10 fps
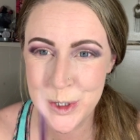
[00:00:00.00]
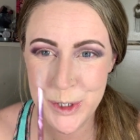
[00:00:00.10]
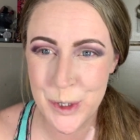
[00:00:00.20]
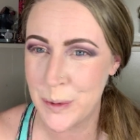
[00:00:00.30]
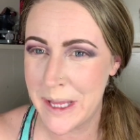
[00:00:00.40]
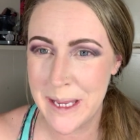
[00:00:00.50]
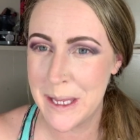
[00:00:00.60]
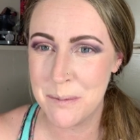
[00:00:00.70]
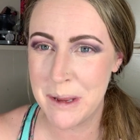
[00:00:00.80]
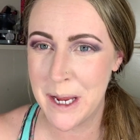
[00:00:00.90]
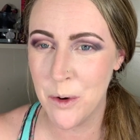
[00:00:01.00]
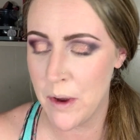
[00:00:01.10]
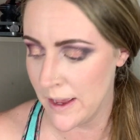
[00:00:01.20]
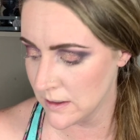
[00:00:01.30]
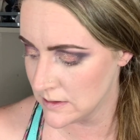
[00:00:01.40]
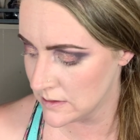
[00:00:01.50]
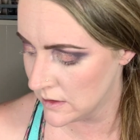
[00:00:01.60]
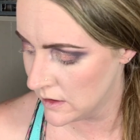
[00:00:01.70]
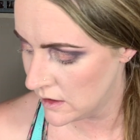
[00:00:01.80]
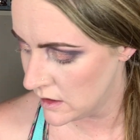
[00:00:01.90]
Don't like getting my hair waxed.
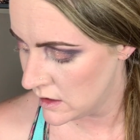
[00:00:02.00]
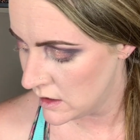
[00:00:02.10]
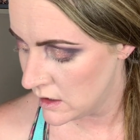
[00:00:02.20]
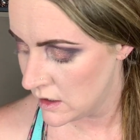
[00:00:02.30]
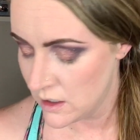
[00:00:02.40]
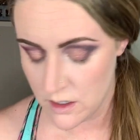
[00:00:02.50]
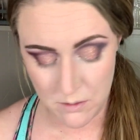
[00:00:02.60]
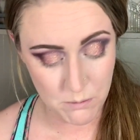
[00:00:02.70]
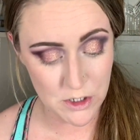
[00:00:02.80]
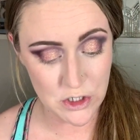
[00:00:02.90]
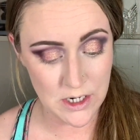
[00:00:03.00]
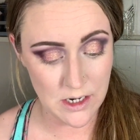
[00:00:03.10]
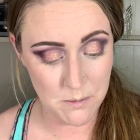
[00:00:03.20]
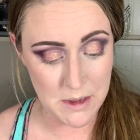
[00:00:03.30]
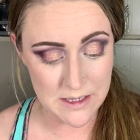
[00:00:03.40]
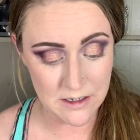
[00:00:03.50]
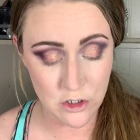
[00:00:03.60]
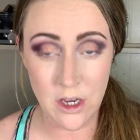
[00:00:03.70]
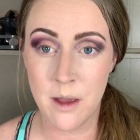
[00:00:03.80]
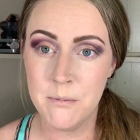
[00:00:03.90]
But she did an amazing
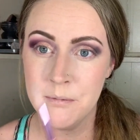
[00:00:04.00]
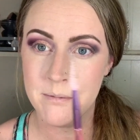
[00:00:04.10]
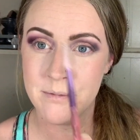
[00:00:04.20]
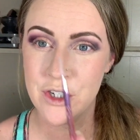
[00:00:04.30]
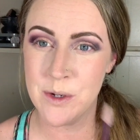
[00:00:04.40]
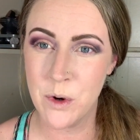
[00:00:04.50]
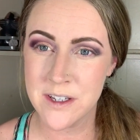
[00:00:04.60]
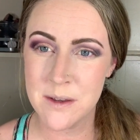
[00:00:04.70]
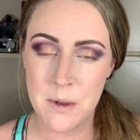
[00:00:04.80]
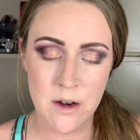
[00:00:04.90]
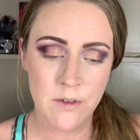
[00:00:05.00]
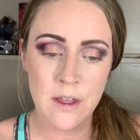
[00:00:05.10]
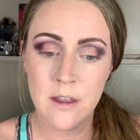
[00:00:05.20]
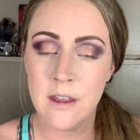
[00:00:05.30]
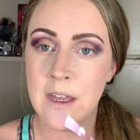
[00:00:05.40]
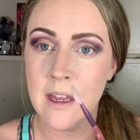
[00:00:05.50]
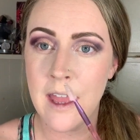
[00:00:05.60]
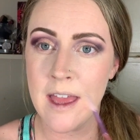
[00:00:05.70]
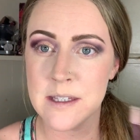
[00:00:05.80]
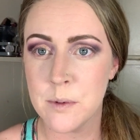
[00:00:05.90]
job. She works at Benefit in
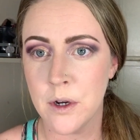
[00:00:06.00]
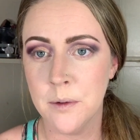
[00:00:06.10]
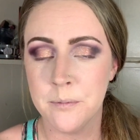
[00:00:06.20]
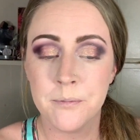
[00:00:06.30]
Casper,